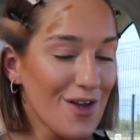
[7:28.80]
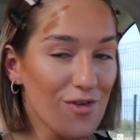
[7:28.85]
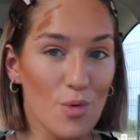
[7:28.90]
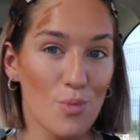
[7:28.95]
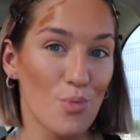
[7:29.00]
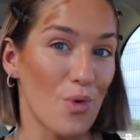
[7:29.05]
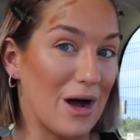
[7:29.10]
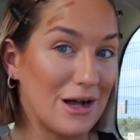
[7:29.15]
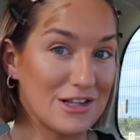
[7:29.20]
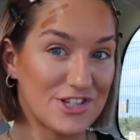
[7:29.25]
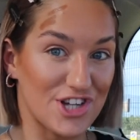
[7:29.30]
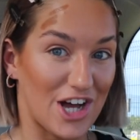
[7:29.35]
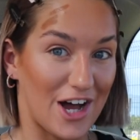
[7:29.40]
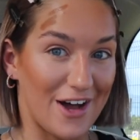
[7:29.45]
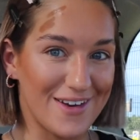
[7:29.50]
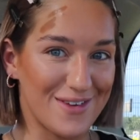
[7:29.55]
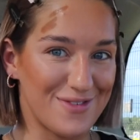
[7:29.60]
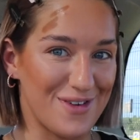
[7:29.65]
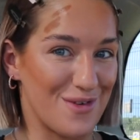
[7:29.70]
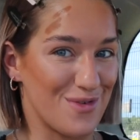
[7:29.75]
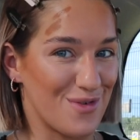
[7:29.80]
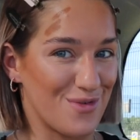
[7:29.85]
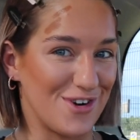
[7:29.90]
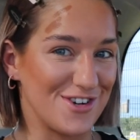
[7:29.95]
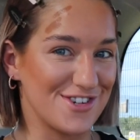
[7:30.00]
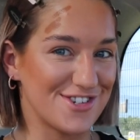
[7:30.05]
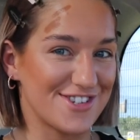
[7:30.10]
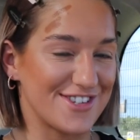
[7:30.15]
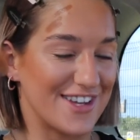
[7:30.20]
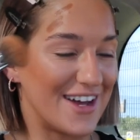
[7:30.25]
I'm Wild Child, if you haven't
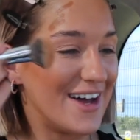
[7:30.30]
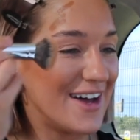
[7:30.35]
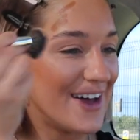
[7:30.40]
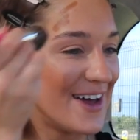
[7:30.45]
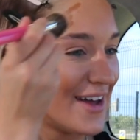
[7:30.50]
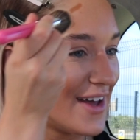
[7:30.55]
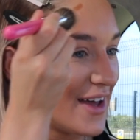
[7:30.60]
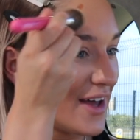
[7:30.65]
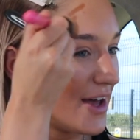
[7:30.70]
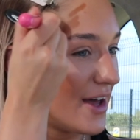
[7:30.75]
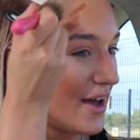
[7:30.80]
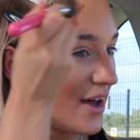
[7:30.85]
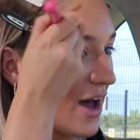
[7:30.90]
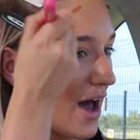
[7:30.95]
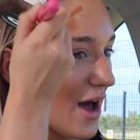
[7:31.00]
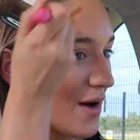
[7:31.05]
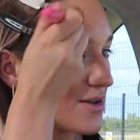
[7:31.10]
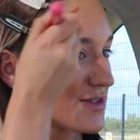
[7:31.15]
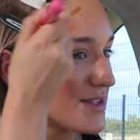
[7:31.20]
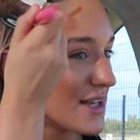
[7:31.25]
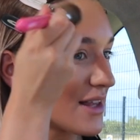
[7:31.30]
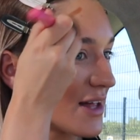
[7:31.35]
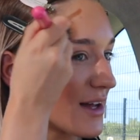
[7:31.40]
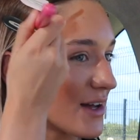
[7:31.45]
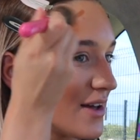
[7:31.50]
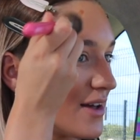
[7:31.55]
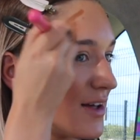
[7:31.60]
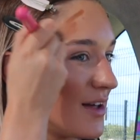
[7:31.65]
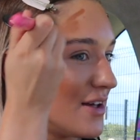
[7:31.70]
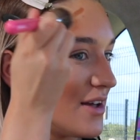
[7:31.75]
watched it. I always think,
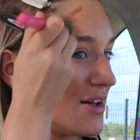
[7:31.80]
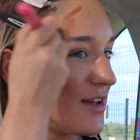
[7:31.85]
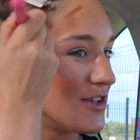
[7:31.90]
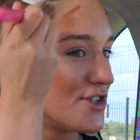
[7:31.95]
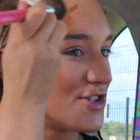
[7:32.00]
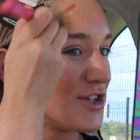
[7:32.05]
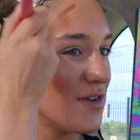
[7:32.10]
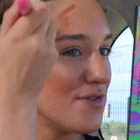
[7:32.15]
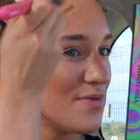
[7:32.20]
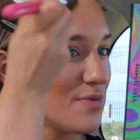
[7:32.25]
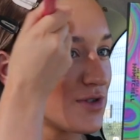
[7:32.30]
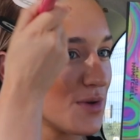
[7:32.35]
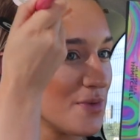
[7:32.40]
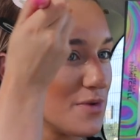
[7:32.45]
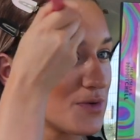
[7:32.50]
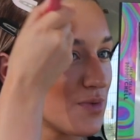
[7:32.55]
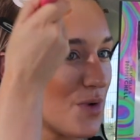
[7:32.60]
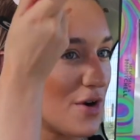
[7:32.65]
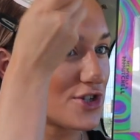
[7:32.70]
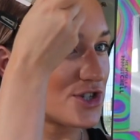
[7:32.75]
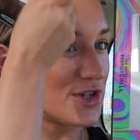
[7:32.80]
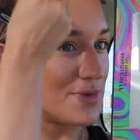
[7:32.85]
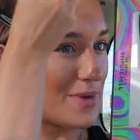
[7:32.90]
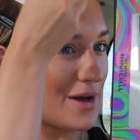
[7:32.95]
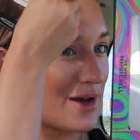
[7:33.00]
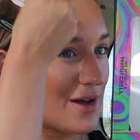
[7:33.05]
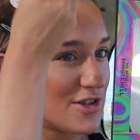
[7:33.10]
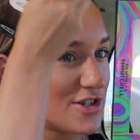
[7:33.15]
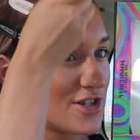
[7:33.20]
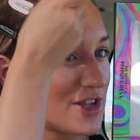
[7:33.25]
like, do you know if someone's watching me?